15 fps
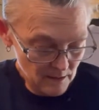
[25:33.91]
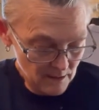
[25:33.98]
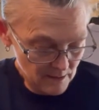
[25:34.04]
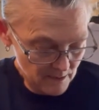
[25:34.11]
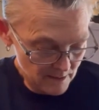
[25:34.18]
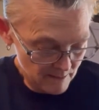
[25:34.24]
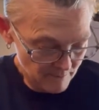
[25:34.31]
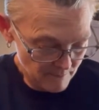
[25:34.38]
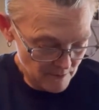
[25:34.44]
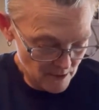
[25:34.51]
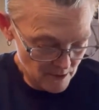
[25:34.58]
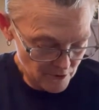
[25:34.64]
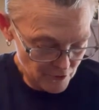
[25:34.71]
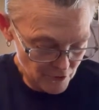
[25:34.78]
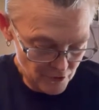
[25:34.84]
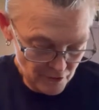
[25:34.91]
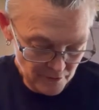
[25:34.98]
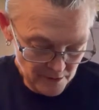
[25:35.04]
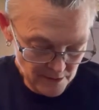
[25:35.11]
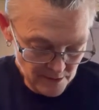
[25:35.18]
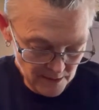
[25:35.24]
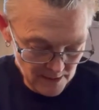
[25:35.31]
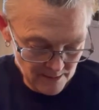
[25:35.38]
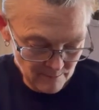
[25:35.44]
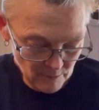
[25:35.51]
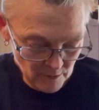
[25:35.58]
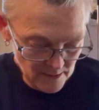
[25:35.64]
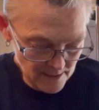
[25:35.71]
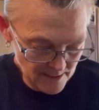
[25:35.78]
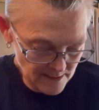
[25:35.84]
I'm not sure this
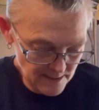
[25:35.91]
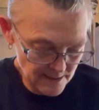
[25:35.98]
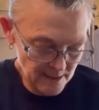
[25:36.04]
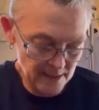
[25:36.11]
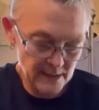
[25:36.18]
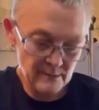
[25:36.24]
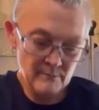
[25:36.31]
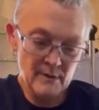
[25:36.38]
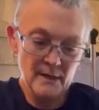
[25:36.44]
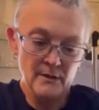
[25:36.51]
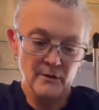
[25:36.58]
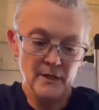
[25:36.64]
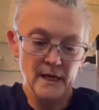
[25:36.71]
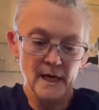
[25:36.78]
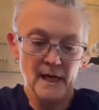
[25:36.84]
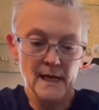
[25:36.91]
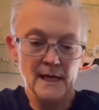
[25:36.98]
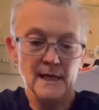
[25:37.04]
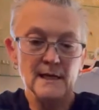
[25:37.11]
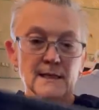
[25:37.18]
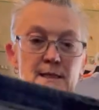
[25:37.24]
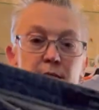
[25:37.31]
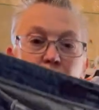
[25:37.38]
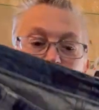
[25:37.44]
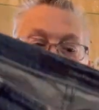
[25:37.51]
label has seen better days,